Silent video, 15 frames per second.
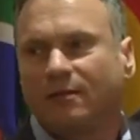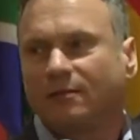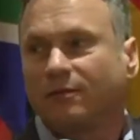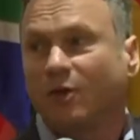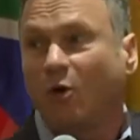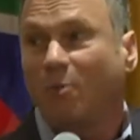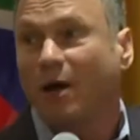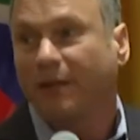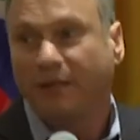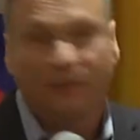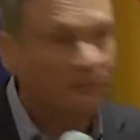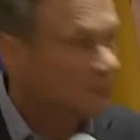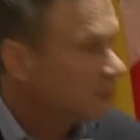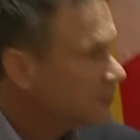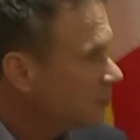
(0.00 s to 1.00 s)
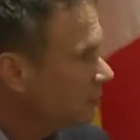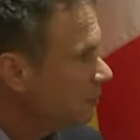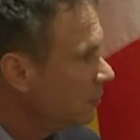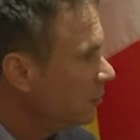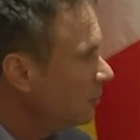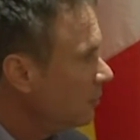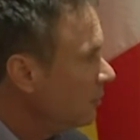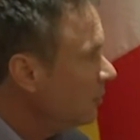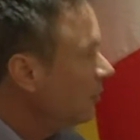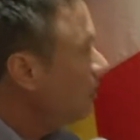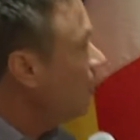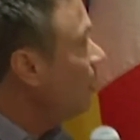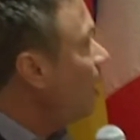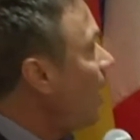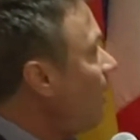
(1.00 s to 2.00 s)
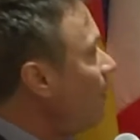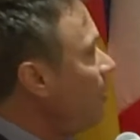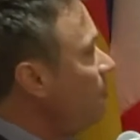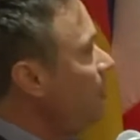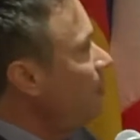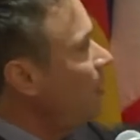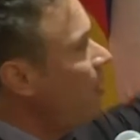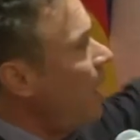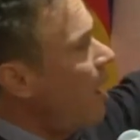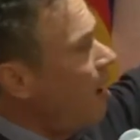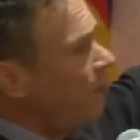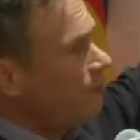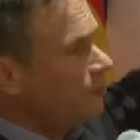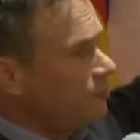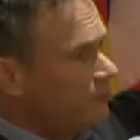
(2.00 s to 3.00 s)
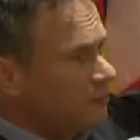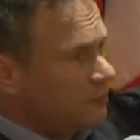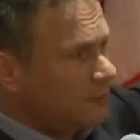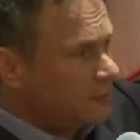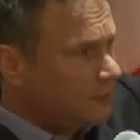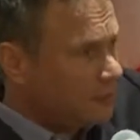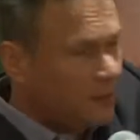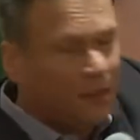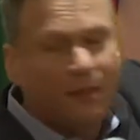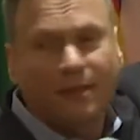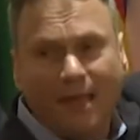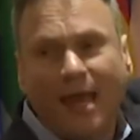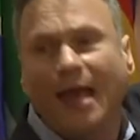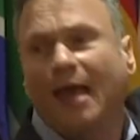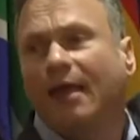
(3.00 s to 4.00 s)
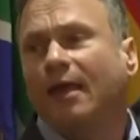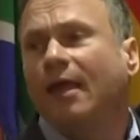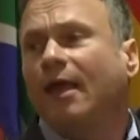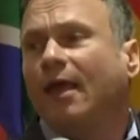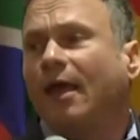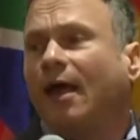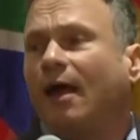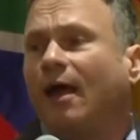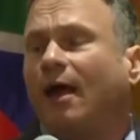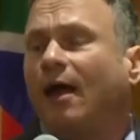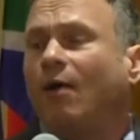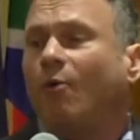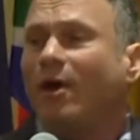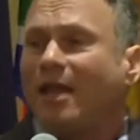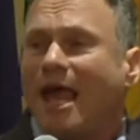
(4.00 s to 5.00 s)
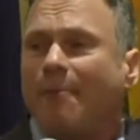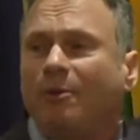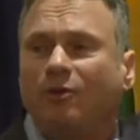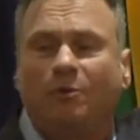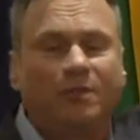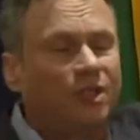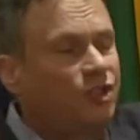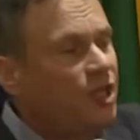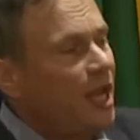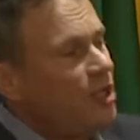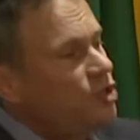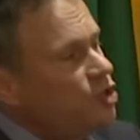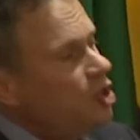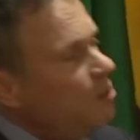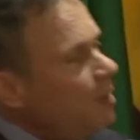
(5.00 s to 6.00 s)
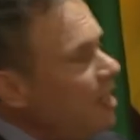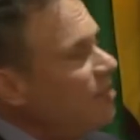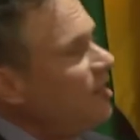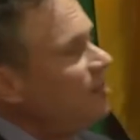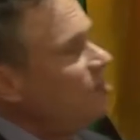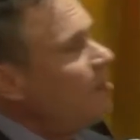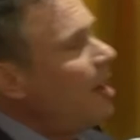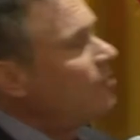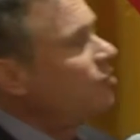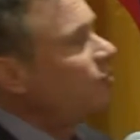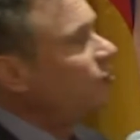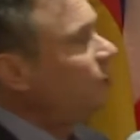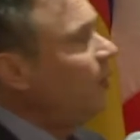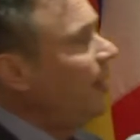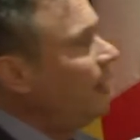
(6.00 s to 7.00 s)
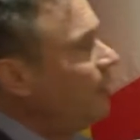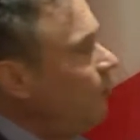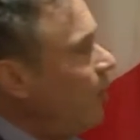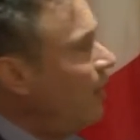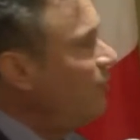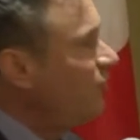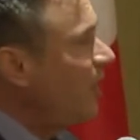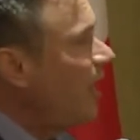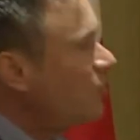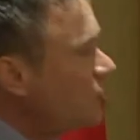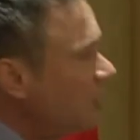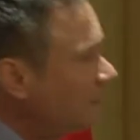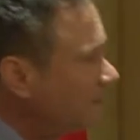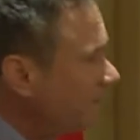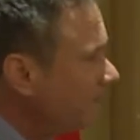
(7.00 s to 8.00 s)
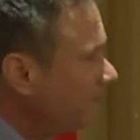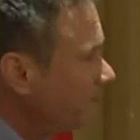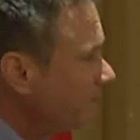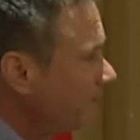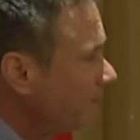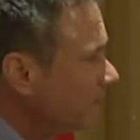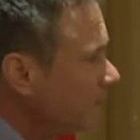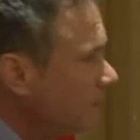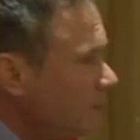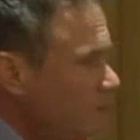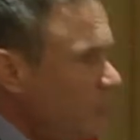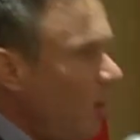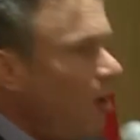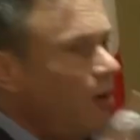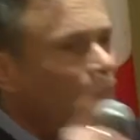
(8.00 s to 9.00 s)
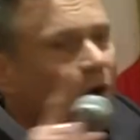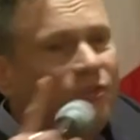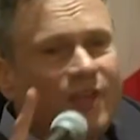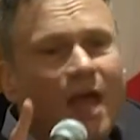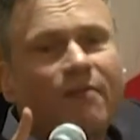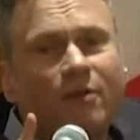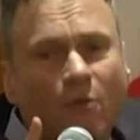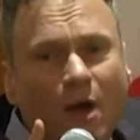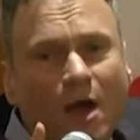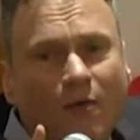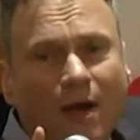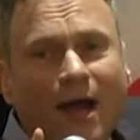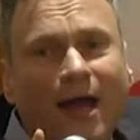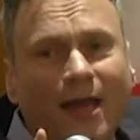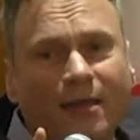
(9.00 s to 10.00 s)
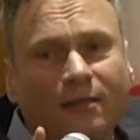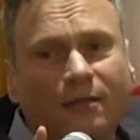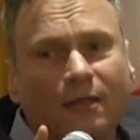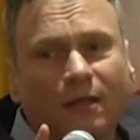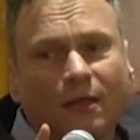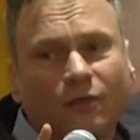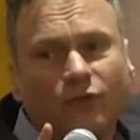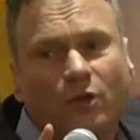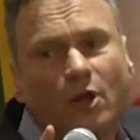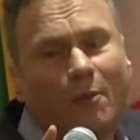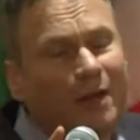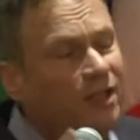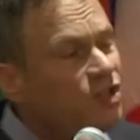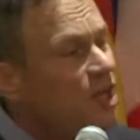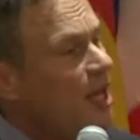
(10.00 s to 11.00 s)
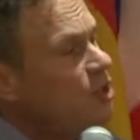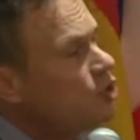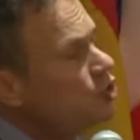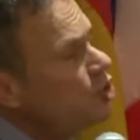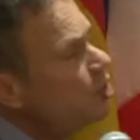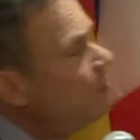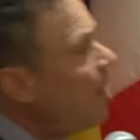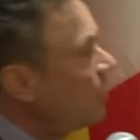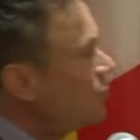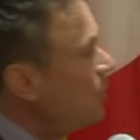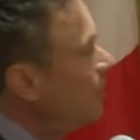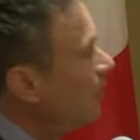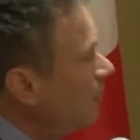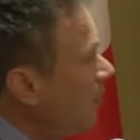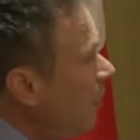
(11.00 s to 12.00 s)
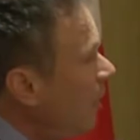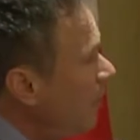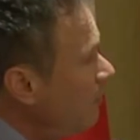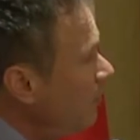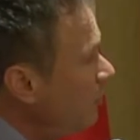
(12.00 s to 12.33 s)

Nobody. How many people golf? Yeah. What happens when you change too many things about your swing in one session? Ball goes everywhere, right? So you don't want to change too much in the club.